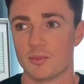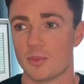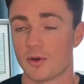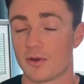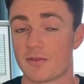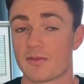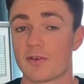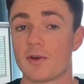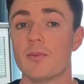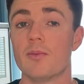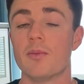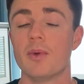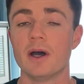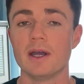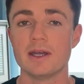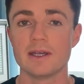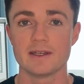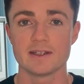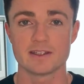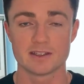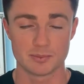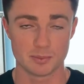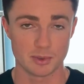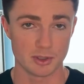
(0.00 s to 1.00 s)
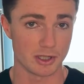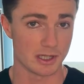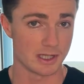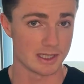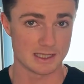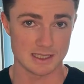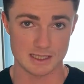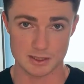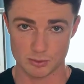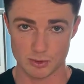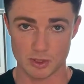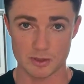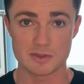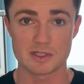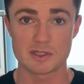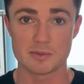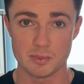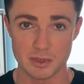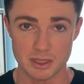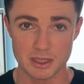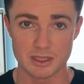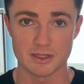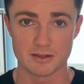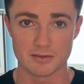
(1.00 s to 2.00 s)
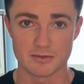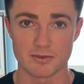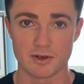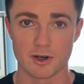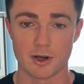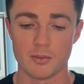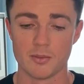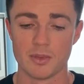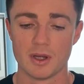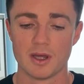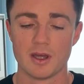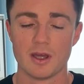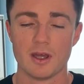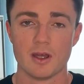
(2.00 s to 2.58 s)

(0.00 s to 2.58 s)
but from my experience, that's what I'm speaking from.